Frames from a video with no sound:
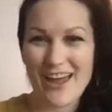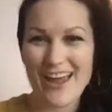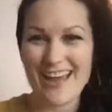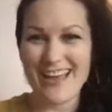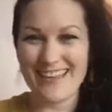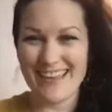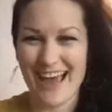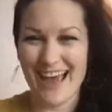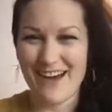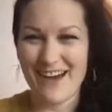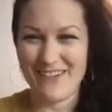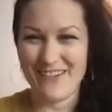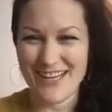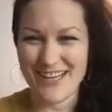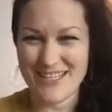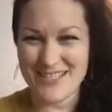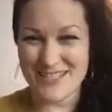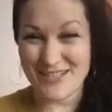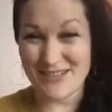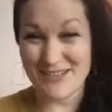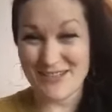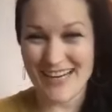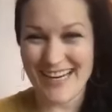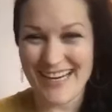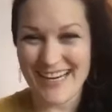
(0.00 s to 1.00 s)
Like that
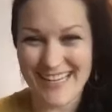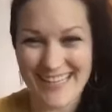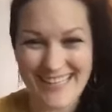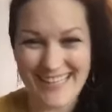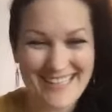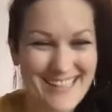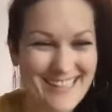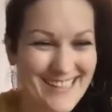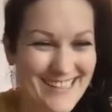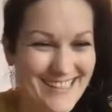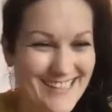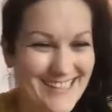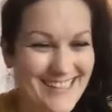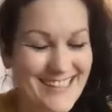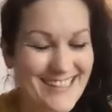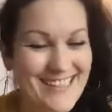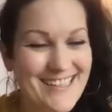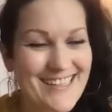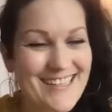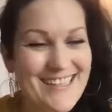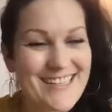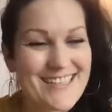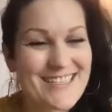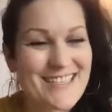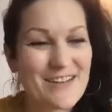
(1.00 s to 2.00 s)
was great.
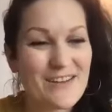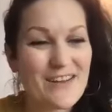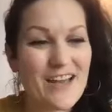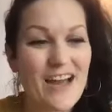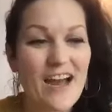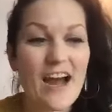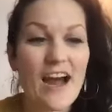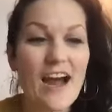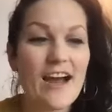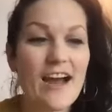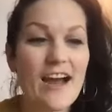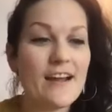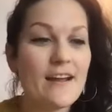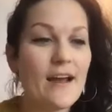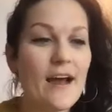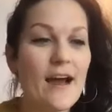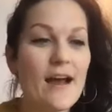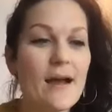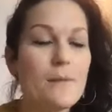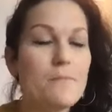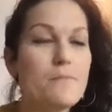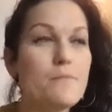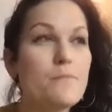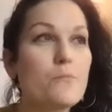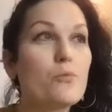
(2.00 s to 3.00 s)
So yeah, I
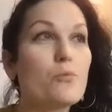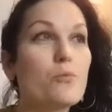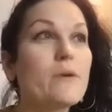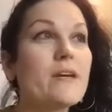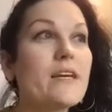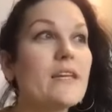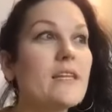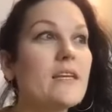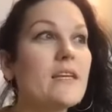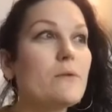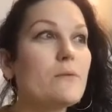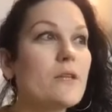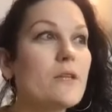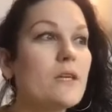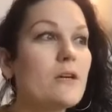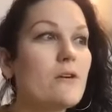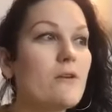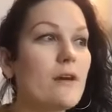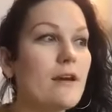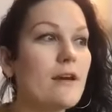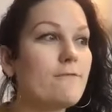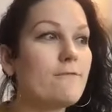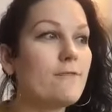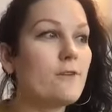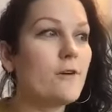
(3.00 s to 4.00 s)
I'm really really
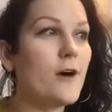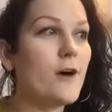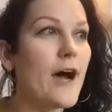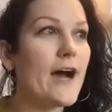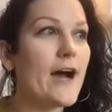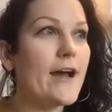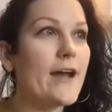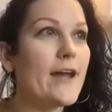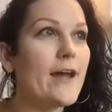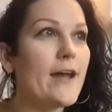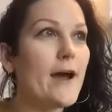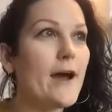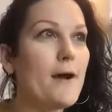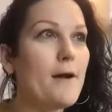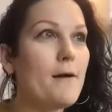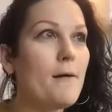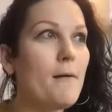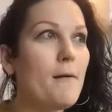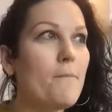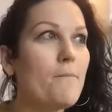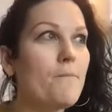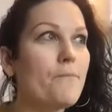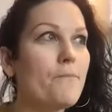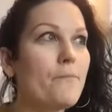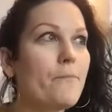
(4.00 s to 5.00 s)
grateful. I
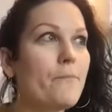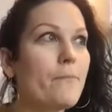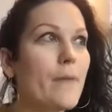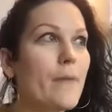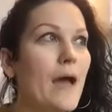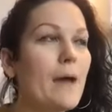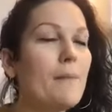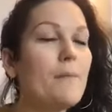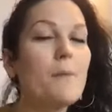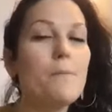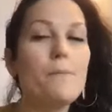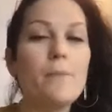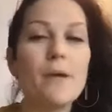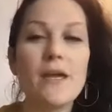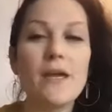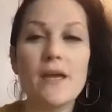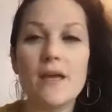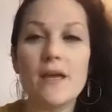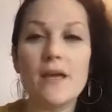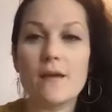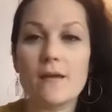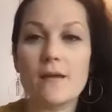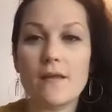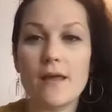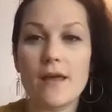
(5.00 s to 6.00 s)
um I'm a
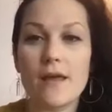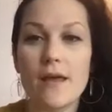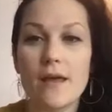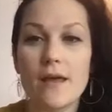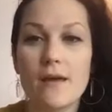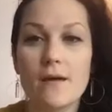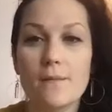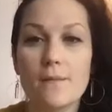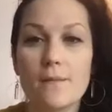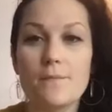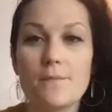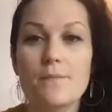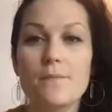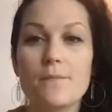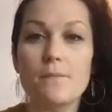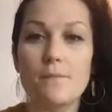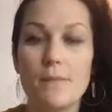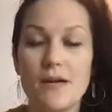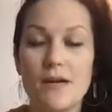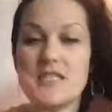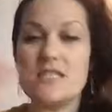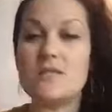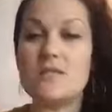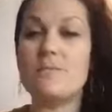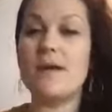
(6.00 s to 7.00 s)
big like
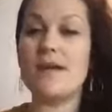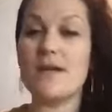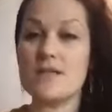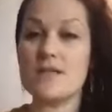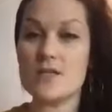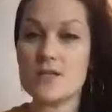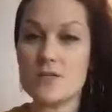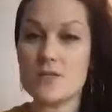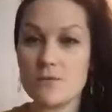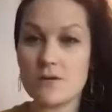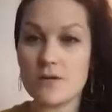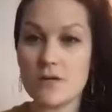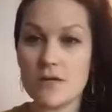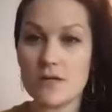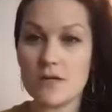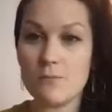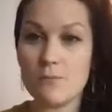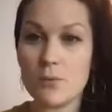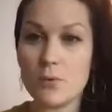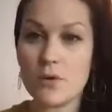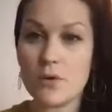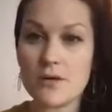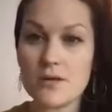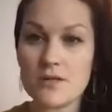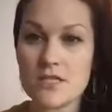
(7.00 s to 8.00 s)
my space is really
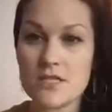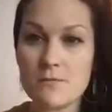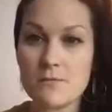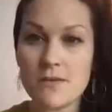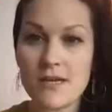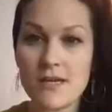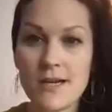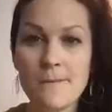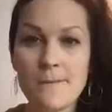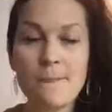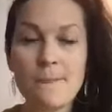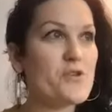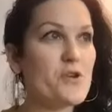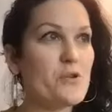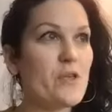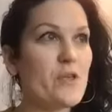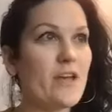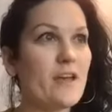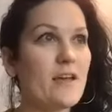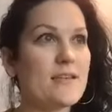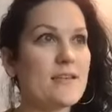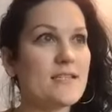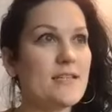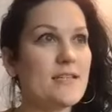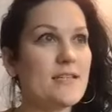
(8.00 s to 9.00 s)
important to me so
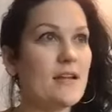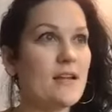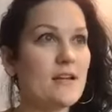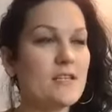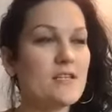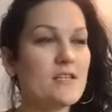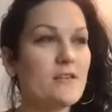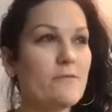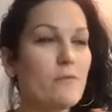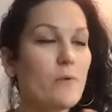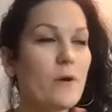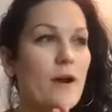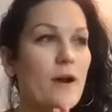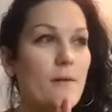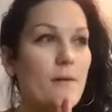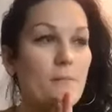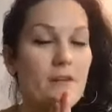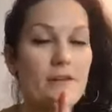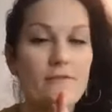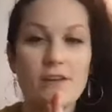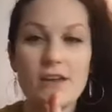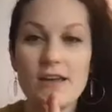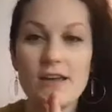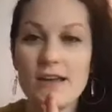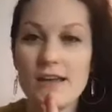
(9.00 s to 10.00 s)
like aesthetics of where I'm
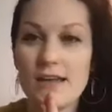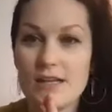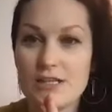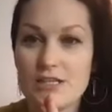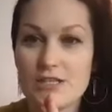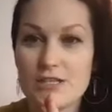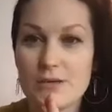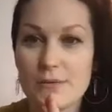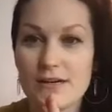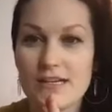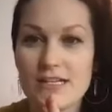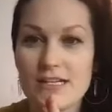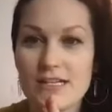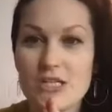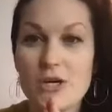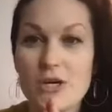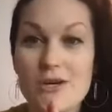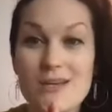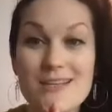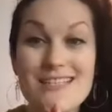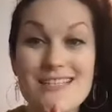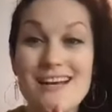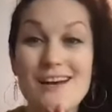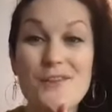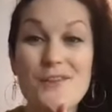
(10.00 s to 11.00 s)
living. And so I
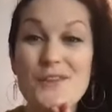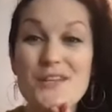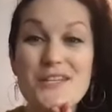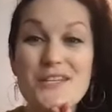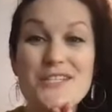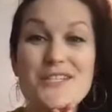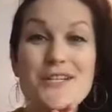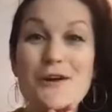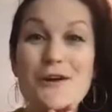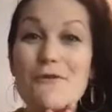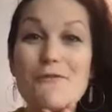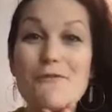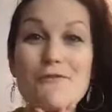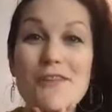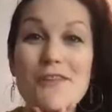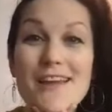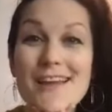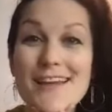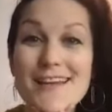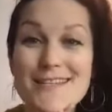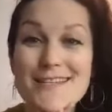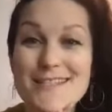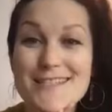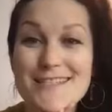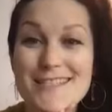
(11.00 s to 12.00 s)
took down the
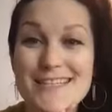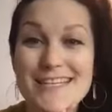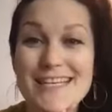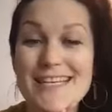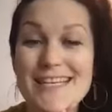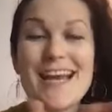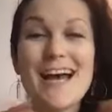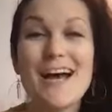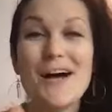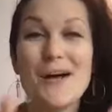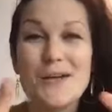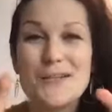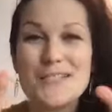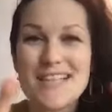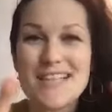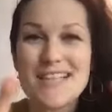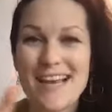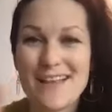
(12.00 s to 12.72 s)
snowflakes decals.